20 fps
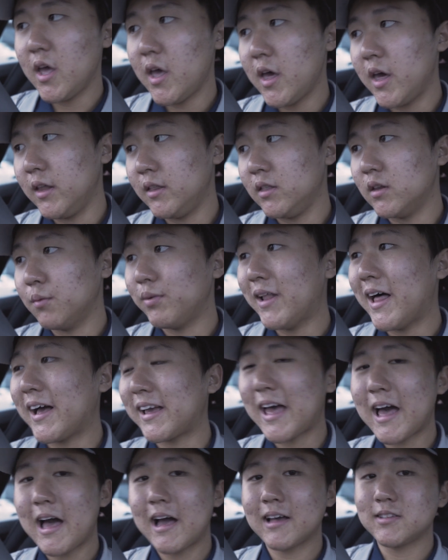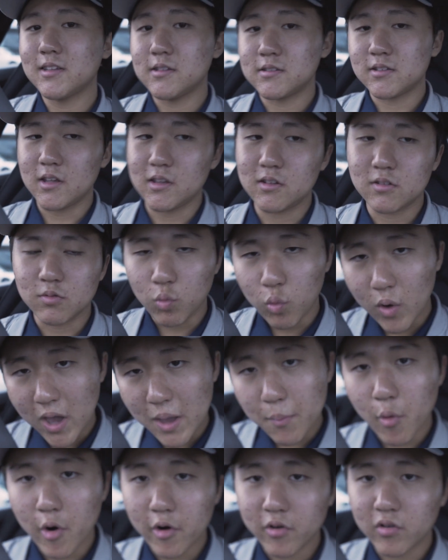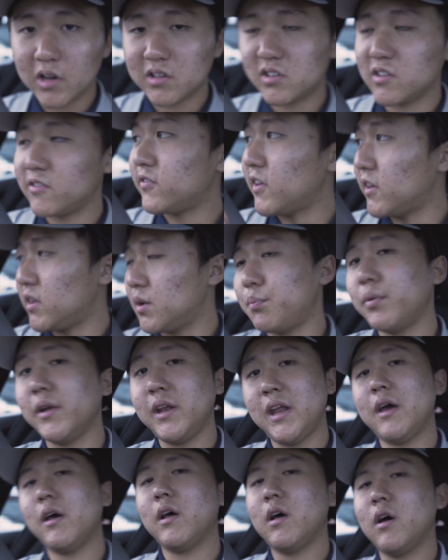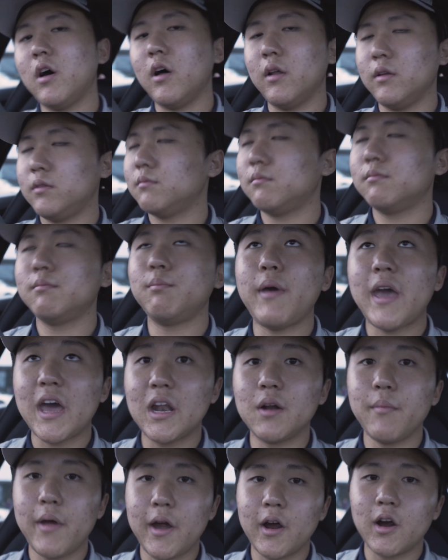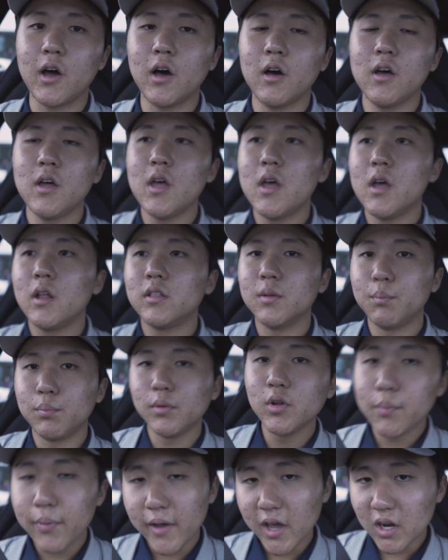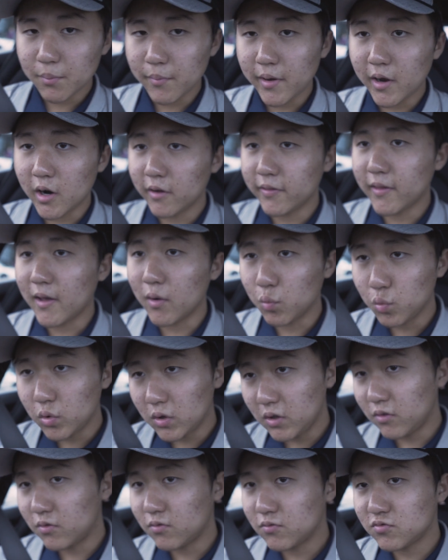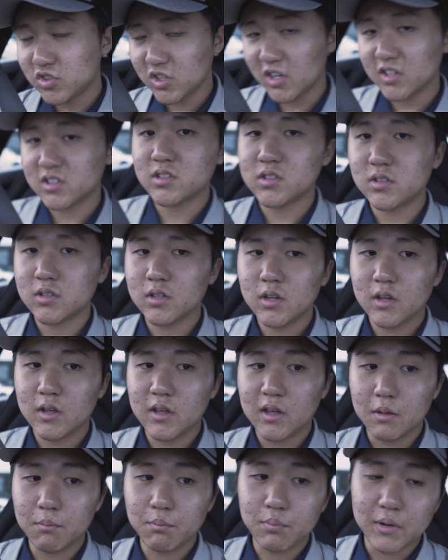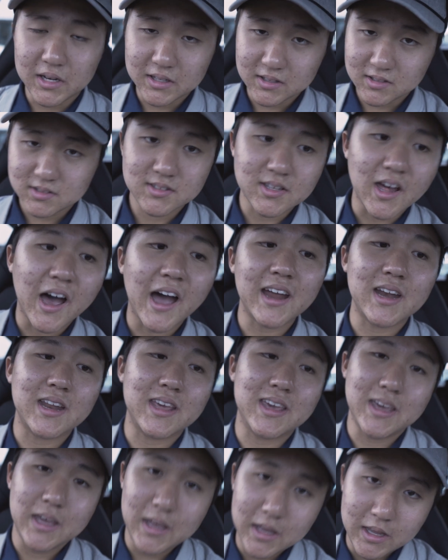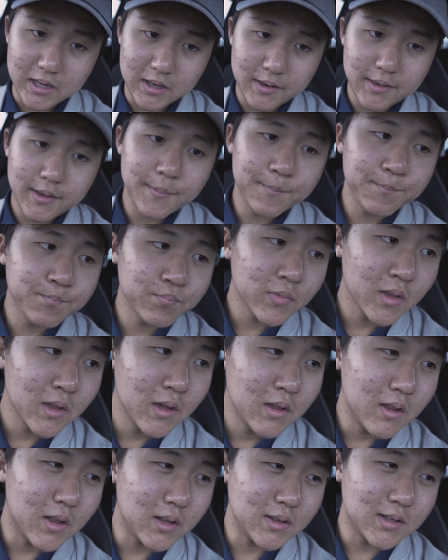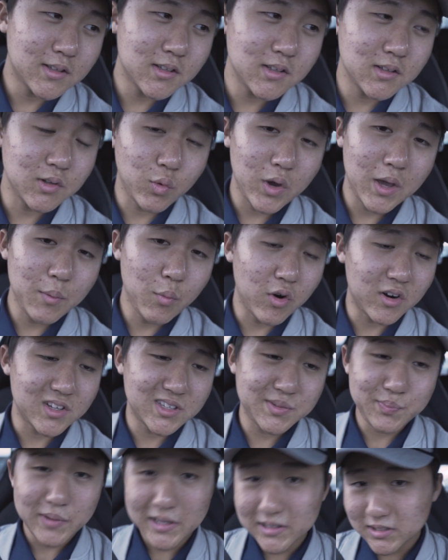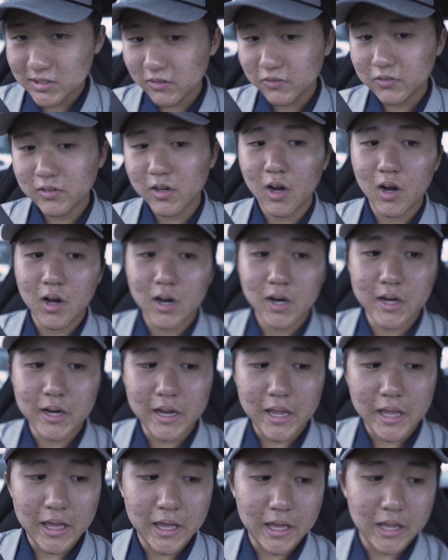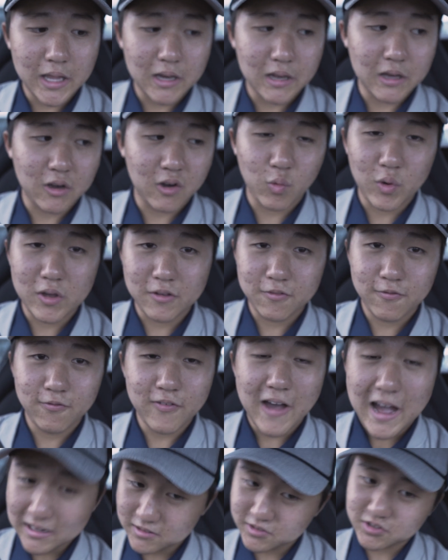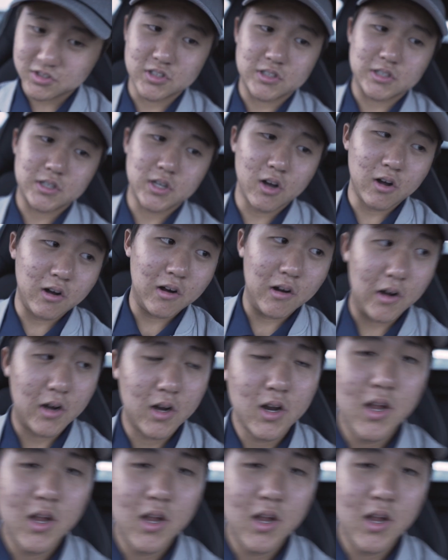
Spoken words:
and the black accents, it's way more aggressive than the Panamera, the blue Panamera that we've just been inside in. This is a way more expensive car and a way faster car.